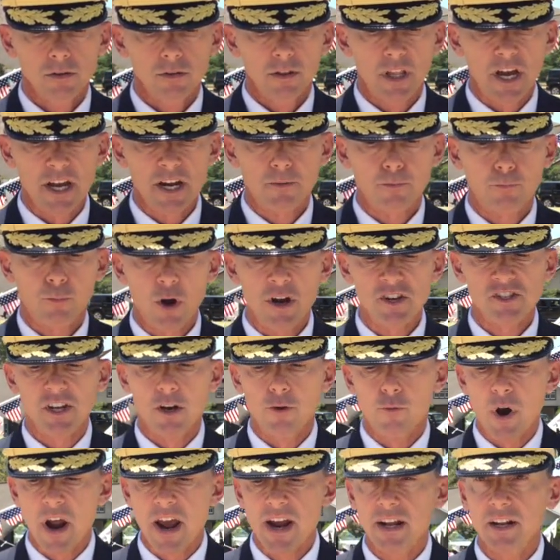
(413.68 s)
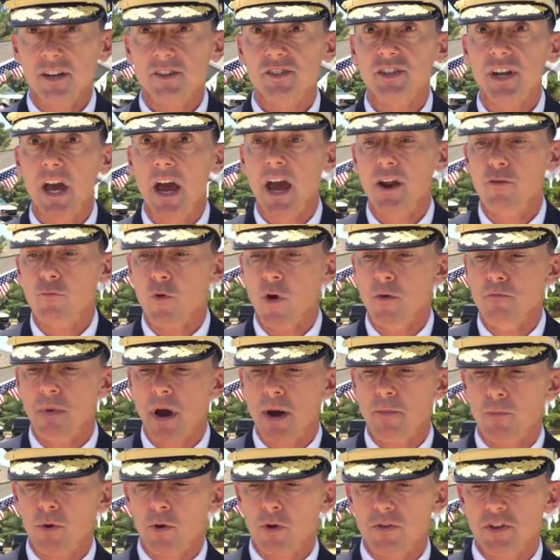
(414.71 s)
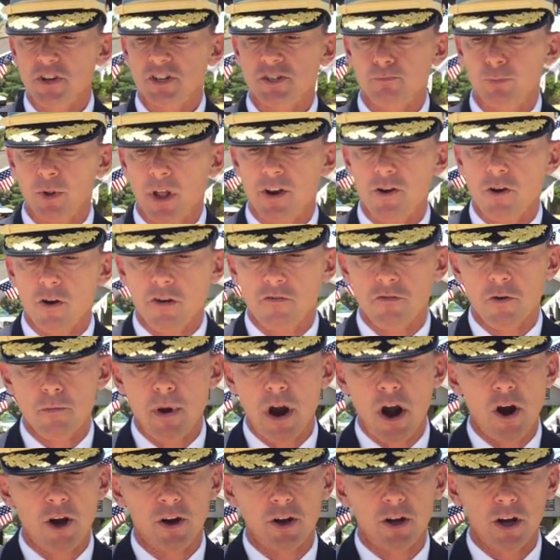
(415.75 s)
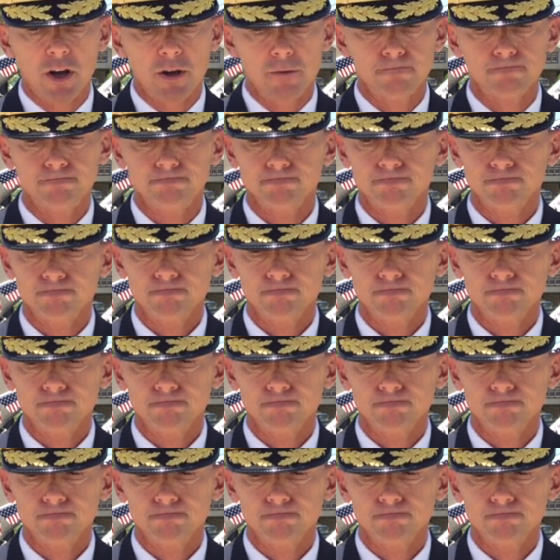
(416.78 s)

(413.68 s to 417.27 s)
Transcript: Like President Reagan said, remember the splendor of America